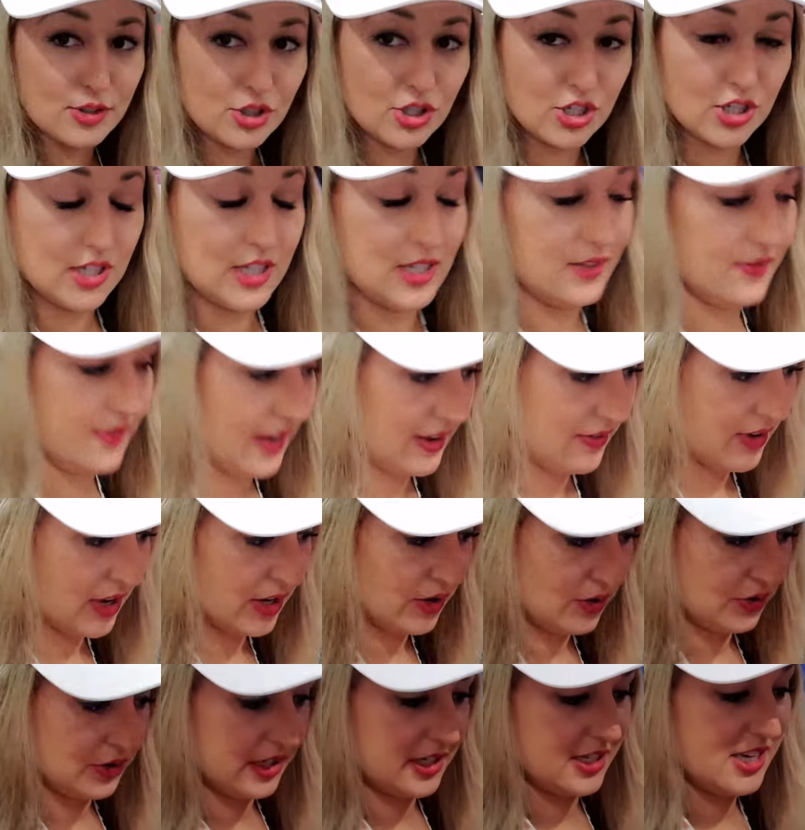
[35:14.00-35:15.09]

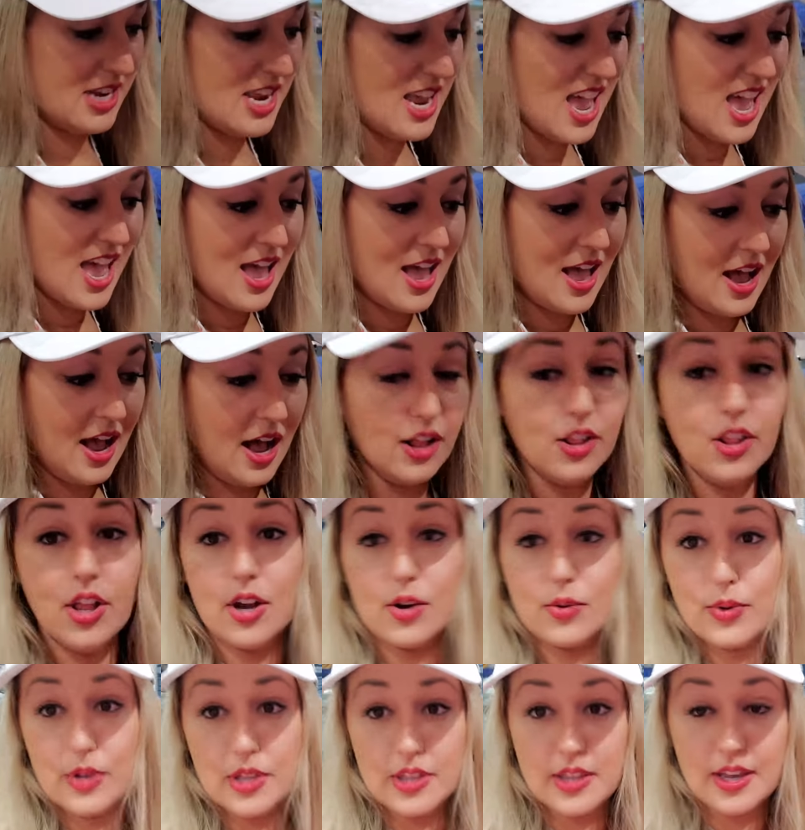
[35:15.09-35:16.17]
GT500s,
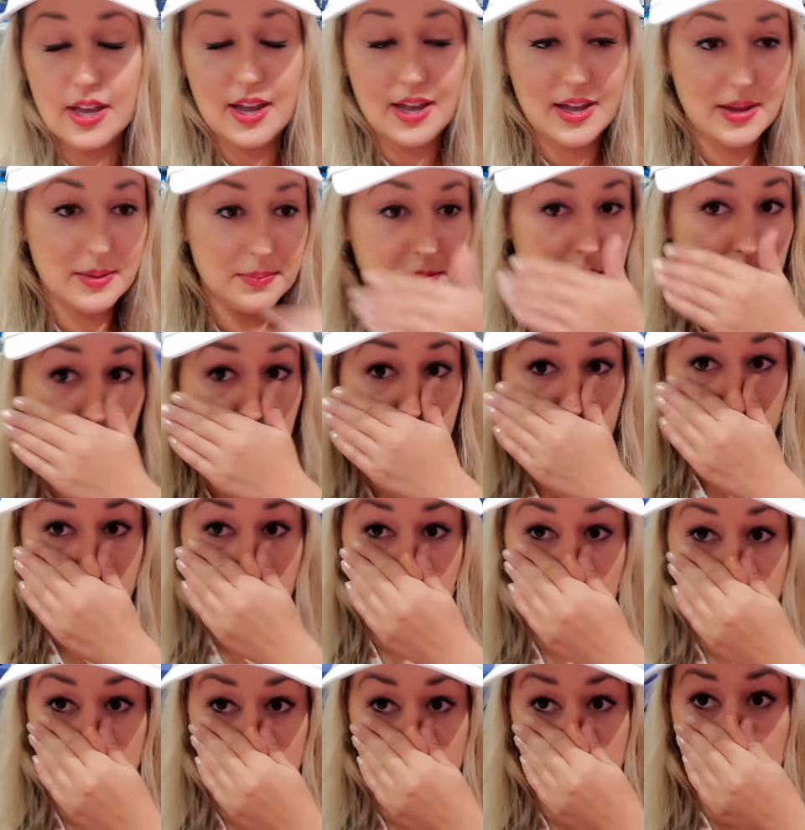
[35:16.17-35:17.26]
along with the Green
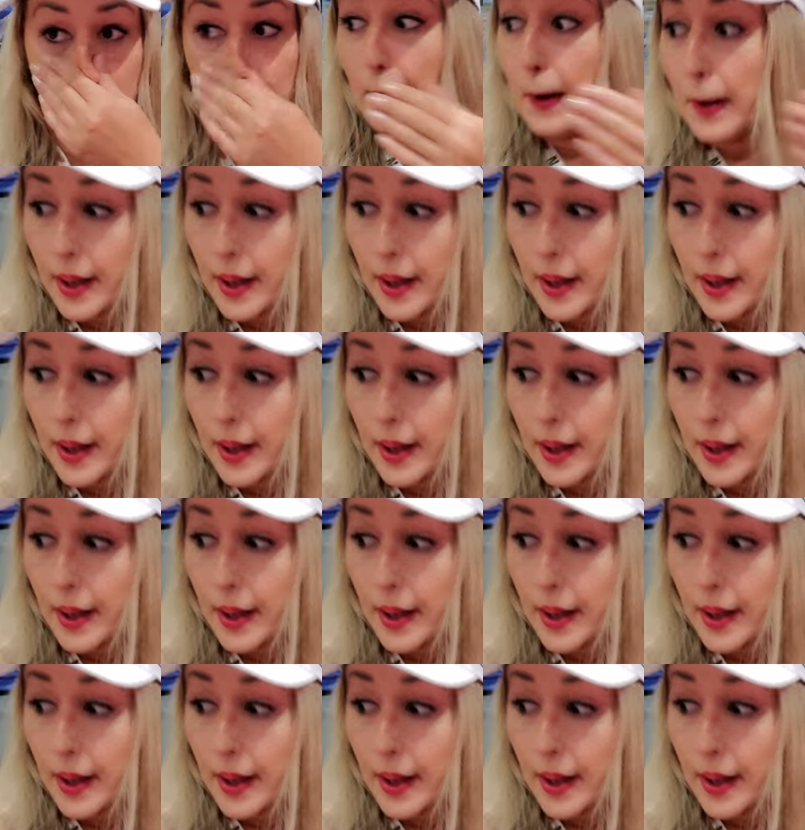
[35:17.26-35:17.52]
Hornet.